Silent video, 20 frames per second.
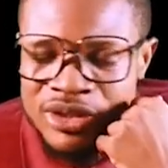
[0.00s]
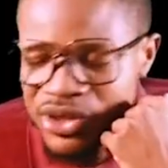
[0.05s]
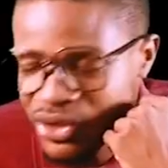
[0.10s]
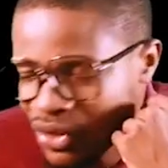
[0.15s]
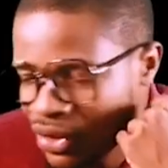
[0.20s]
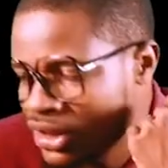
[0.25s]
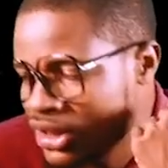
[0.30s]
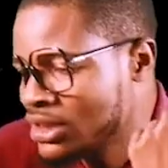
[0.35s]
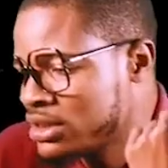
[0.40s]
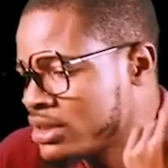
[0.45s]

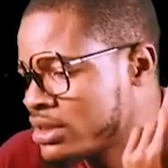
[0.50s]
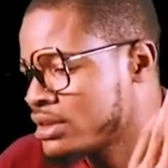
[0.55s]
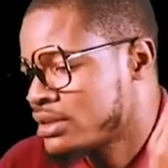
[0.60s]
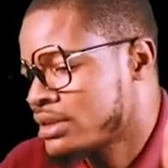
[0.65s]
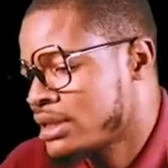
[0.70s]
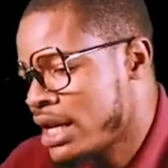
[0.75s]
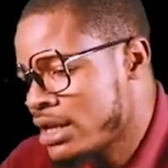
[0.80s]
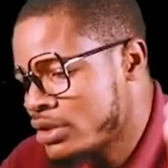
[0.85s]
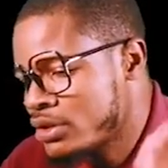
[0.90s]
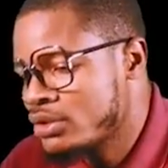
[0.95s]
Solids.
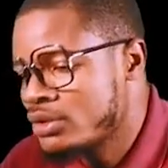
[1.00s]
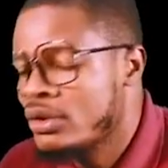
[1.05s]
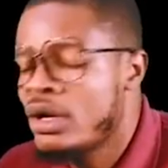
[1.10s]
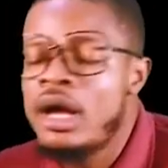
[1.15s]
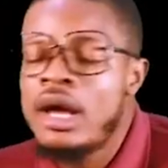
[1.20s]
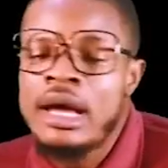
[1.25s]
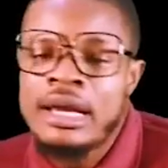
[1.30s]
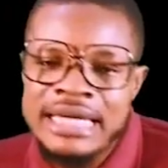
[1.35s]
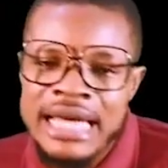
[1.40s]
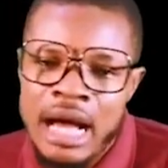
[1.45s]
Thank you.
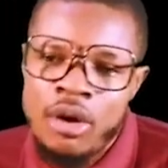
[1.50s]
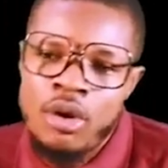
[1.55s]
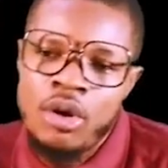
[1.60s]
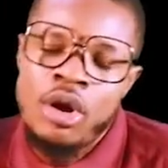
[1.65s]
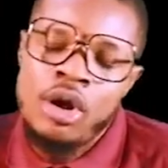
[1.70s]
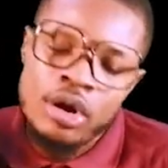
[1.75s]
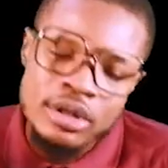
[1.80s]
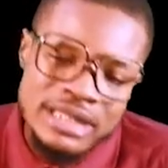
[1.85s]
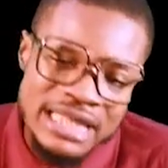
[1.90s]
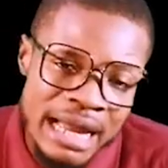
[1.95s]
Now,
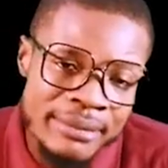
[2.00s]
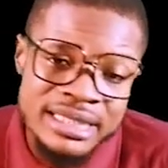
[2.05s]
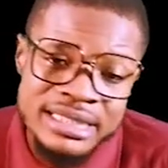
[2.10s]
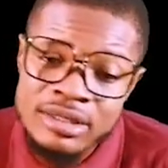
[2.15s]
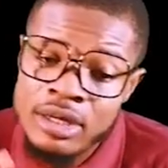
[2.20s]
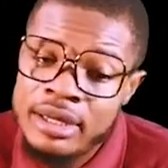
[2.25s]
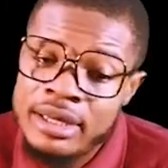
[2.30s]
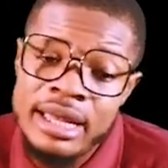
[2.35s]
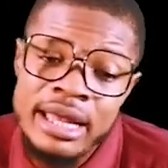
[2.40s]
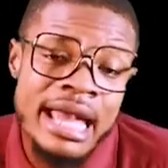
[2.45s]
that
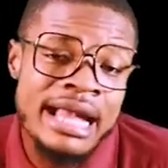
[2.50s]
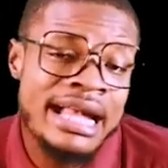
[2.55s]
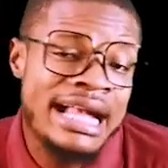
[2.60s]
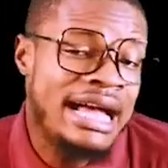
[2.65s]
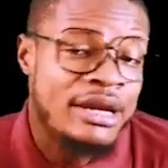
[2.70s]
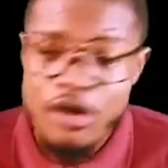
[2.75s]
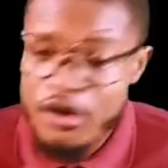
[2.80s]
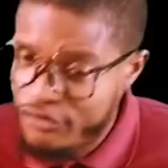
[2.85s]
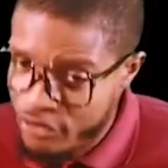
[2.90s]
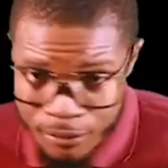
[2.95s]
means A
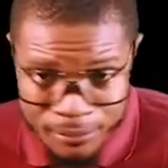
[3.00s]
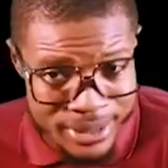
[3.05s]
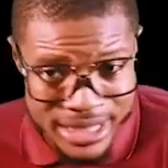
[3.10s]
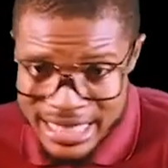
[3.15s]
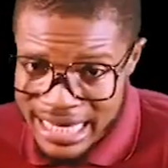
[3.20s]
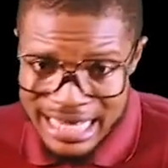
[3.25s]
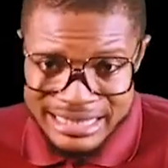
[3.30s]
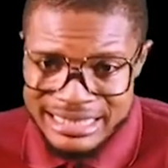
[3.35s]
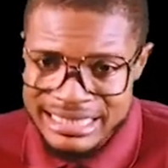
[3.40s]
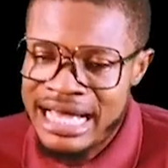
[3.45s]
cannot even be
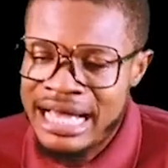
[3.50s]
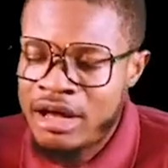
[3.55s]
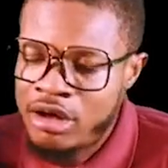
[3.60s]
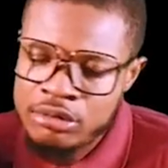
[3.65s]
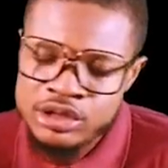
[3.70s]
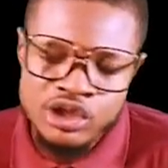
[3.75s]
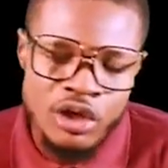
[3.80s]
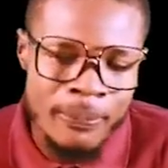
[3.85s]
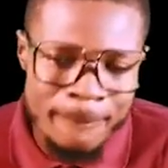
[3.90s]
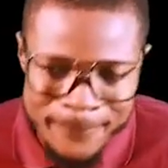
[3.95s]
the answer.
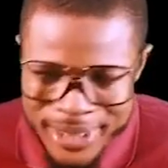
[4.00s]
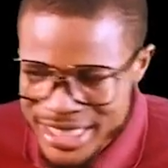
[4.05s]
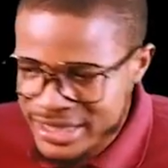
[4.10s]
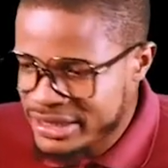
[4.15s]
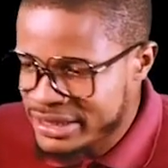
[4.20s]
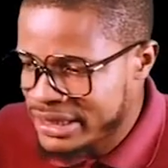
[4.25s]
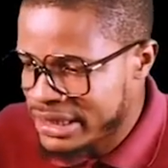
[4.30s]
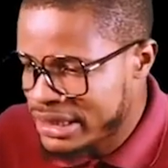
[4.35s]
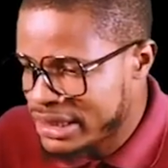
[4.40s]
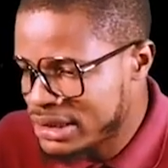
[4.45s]
Option B
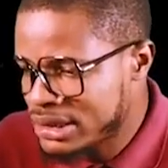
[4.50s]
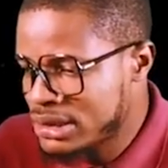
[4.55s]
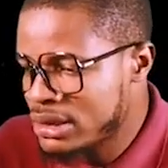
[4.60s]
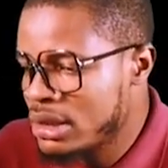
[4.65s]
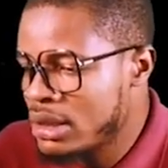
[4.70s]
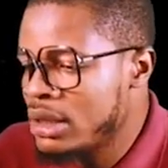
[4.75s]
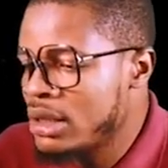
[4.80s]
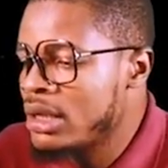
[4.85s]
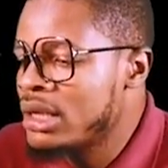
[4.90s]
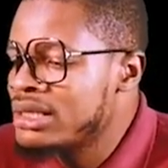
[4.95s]
says
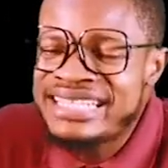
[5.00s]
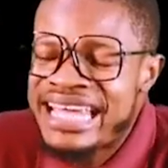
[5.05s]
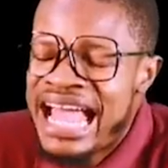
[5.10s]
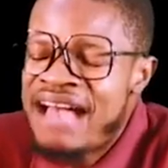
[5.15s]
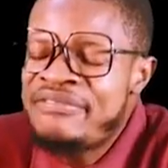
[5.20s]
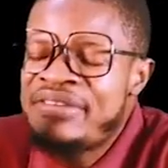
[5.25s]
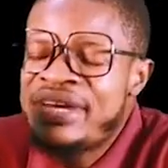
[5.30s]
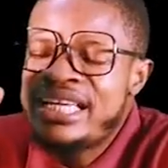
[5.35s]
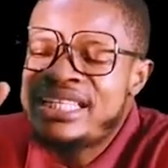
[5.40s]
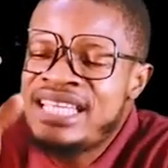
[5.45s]
they
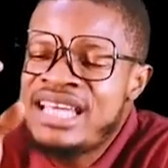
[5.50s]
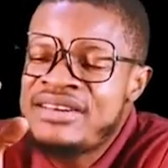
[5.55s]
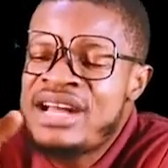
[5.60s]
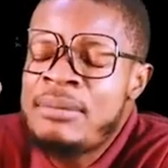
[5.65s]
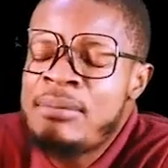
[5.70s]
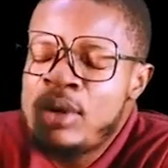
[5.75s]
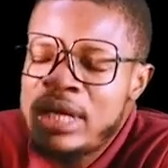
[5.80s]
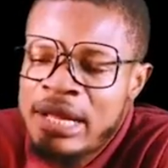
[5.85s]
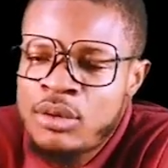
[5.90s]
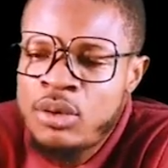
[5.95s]
have a
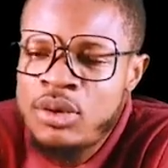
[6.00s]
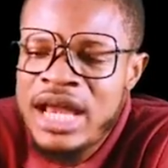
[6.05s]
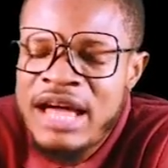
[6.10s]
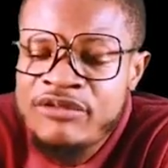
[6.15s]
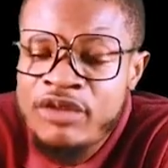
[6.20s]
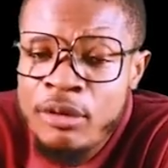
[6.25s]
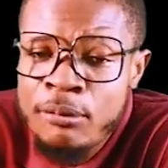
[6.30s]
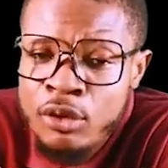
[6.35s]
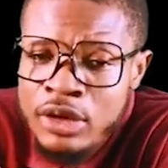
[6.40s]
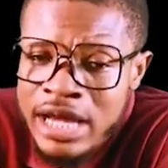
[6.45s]
general molecular
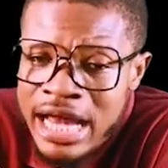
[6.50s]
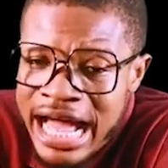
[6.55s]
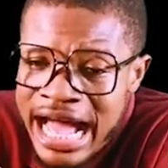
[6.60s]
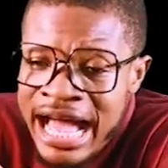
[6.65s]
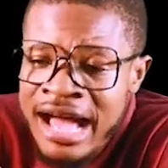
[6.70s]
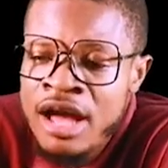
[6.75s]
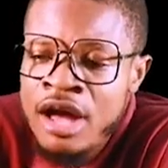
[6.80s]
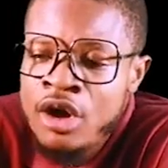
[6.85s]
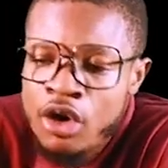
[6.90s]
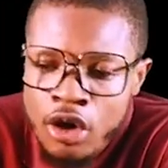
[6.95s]

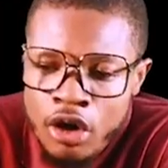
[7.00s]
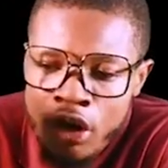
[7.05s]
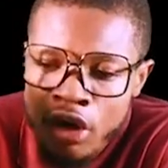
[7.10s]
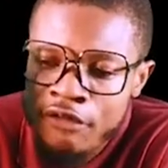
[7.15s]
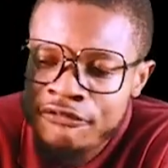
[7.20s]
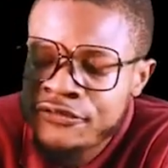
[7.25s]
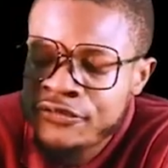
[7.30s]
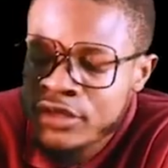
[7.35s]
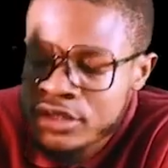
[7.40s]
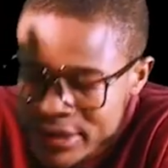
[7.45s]
formula
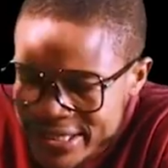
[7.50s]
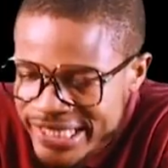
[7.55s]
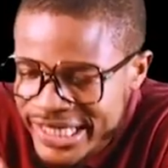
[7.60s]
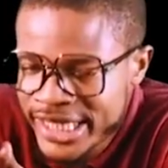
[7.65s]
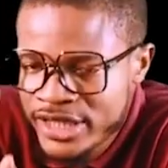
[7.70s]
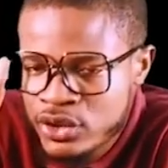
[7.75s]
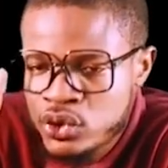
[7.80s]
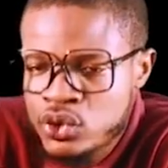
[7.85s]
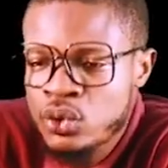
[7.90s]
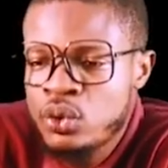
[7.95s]
of
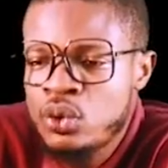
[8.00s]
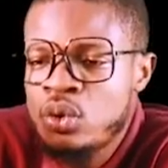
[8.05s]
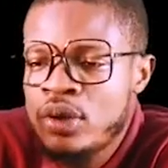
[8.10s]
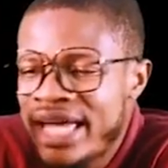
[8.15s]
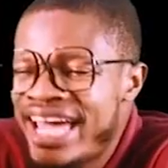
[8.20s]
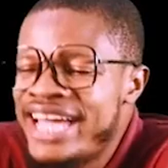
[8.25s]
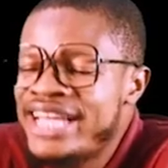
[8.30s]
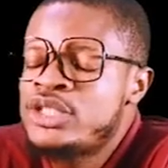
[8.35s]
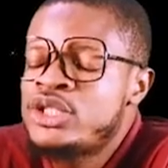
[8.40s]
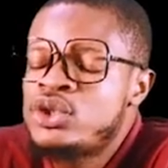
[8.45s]

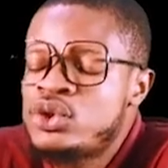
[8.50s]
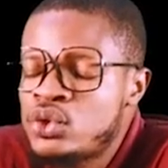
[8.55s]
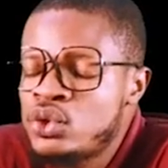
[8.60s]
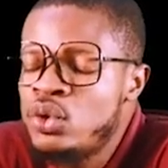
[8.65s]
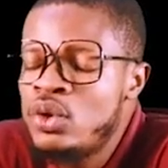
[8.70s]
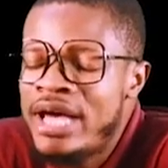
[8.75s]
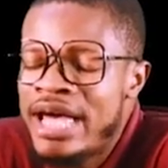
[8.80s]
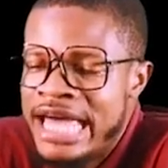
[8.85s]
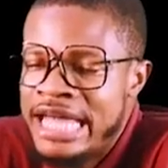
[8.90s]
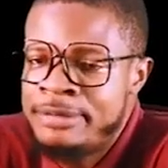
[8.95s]

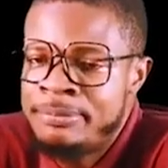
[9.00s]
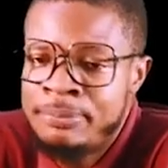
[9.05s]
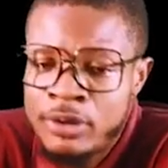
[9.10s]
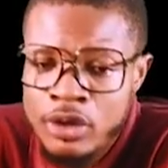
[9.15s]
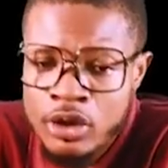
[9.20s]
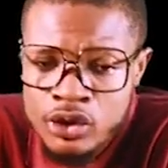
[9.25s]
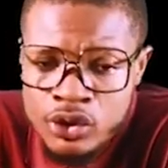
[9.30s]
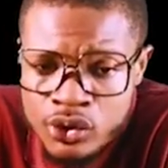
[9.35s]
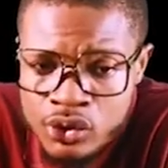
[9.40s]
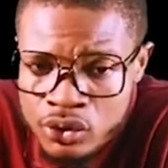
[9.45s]
C2H2N
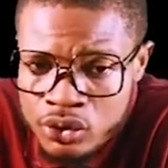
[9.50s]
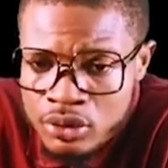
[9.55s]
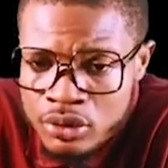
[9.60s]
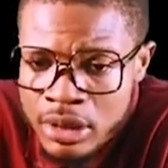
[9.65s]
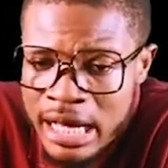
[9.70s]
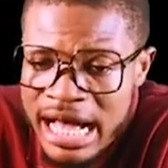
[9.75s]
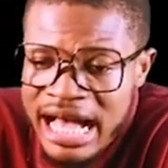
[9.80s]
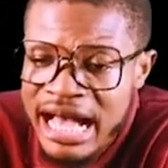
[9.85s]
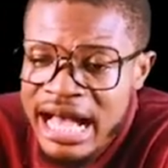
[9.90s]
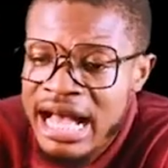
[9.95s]
plus
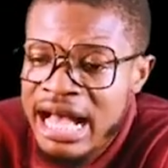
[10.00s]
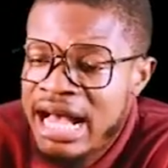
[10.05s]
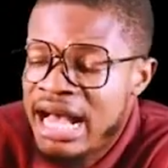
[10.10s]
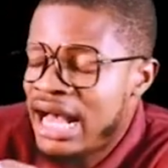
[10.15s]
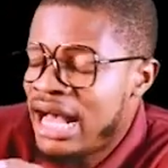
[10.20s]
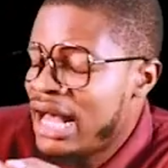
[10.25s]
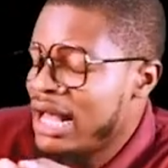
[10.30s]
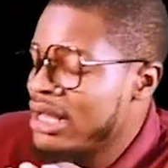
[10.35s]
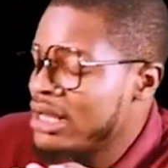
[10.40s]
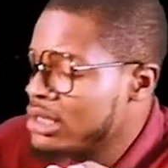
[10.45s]
2. Ha ha
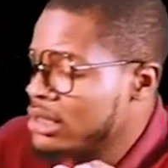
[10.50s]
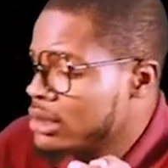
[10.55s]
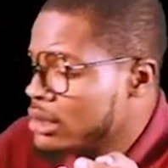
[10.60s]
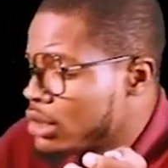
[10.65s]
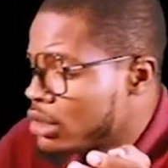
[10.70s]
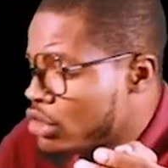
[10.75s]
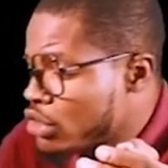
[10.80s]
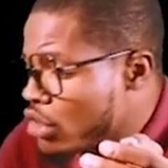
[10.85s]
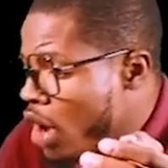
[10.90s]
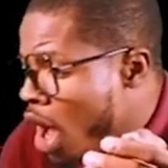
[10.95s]
ha.
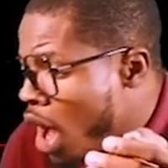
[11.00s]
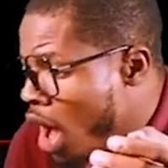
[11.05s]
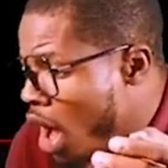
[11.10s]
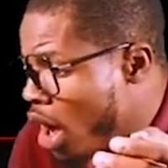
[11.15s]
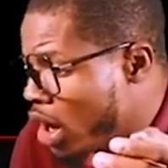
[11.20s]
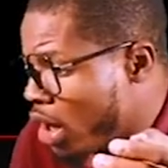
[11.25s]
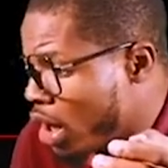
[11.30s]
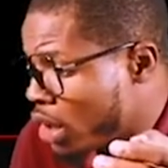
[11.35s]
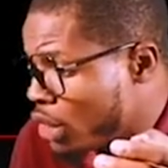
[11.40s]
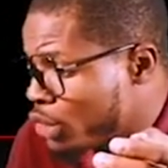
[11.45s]

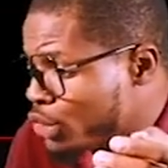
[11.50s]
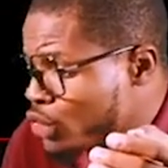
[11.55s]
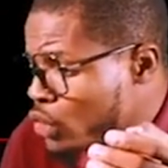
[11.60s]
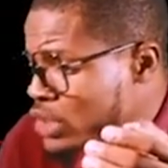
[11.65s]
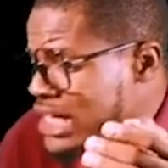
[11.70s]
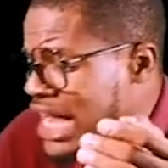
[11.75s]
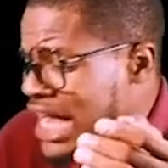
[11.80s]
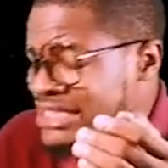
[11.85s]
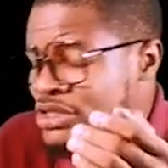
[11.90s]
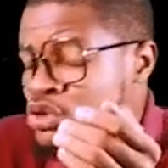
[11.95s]
Wrong.
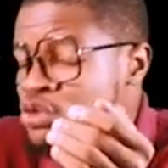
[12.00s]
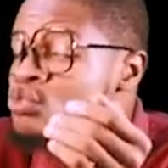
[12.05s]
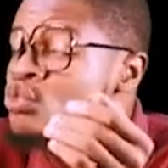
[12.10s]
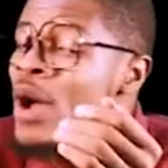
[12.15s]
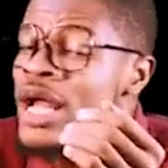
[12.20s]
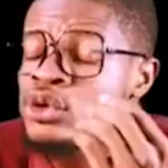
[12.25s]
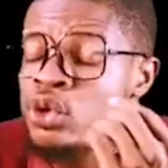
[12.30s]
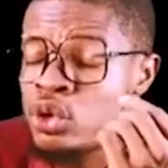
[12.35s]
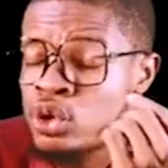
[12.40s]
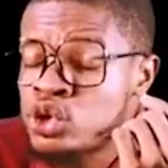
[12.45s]
You that
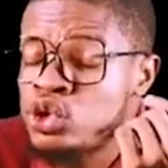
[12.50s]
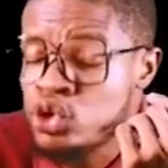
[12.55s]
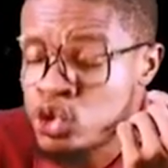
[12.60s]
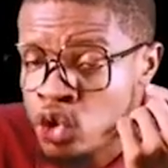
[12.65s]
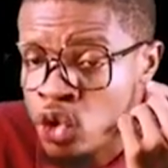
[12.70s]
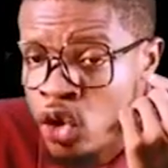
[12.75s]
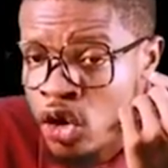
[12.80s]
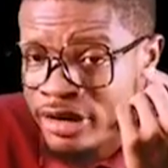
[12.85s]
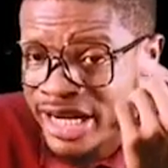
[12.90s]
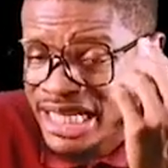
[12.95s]
went to choose
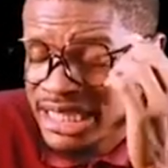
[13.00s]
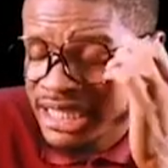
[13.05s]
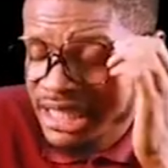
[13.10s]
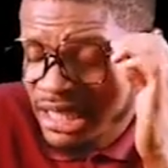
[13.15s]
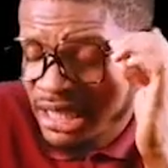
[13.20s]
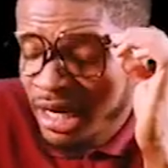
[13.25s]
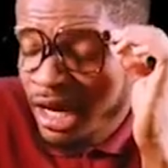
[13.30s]
correct.